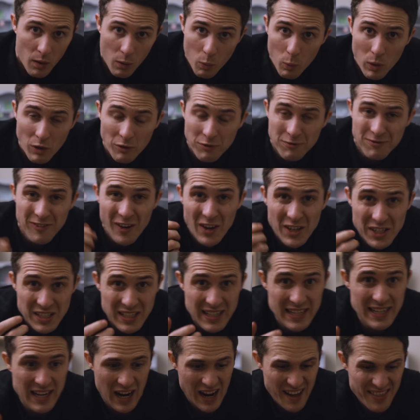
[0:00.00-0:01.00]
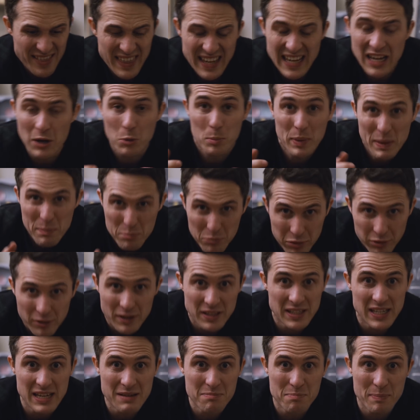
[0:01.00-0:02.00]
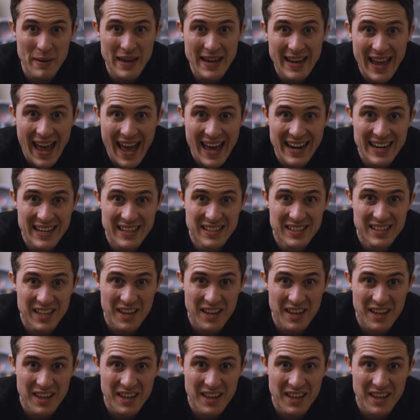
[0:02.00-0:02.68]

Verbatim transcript: Well, firstly, I think it would be pretty big headed